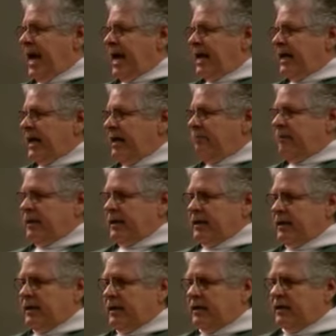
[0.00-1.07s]
Anne had
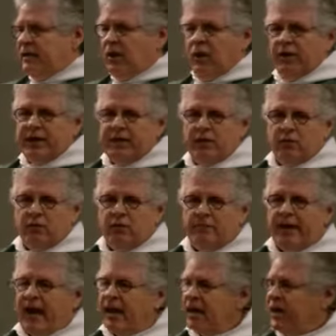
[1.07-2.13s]
been talking to her
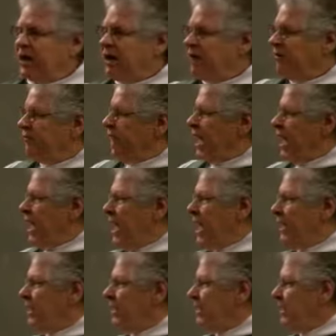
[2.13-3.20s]
about love
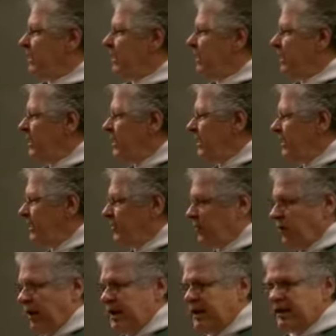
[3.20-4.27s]
and
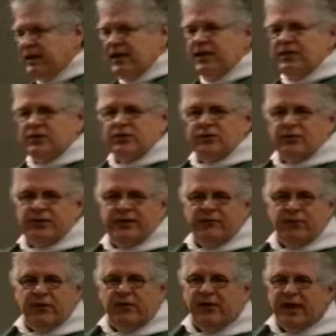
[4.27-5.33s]
trying to teach her
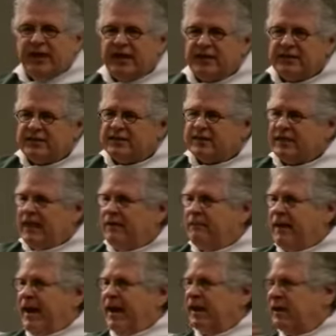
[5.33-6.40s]
different things
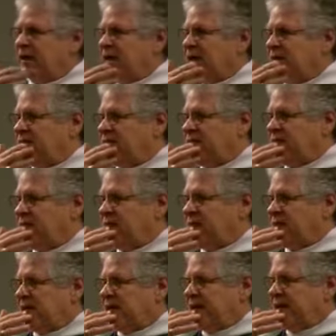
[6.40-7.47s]
about love.
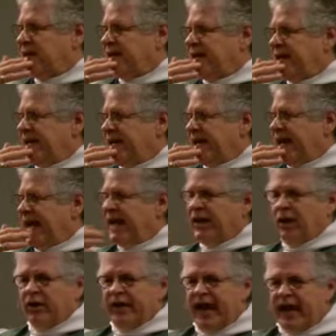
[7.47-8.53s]
And
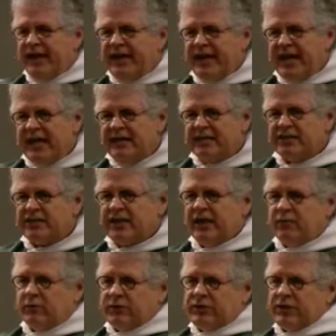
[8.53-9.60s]
on that day, the
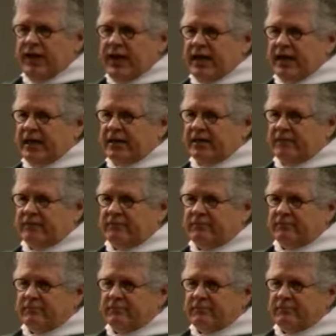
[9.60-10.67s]
sun was shining.
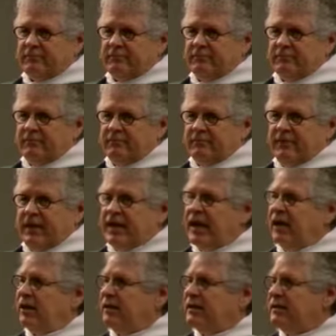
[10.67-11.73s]
And
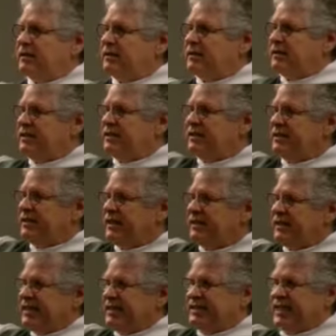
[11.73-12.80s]
Helen
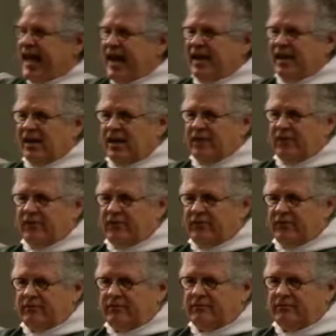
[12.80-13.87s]
says, Is that
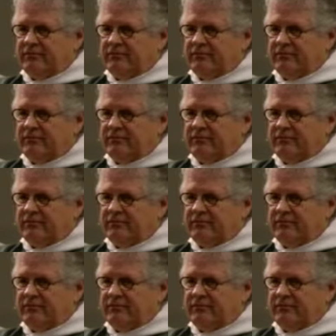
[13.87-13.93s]
love?